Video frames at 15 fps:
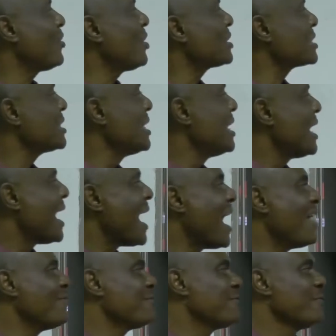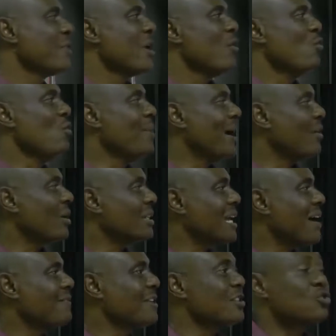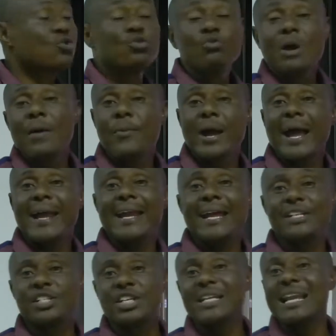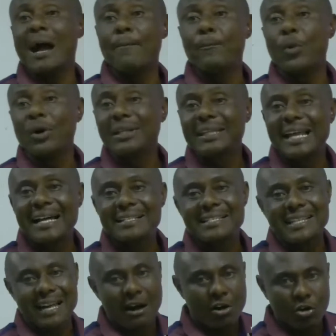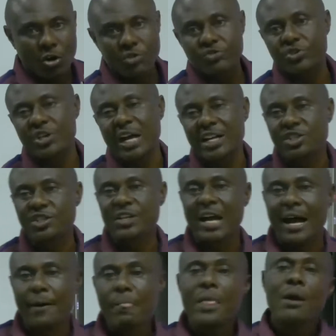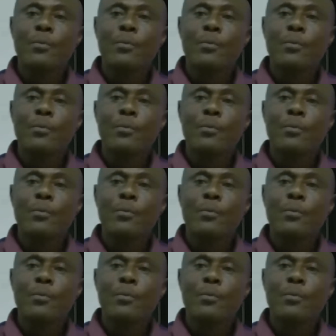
not have this renewable energy in abundance in our country, Nigeria,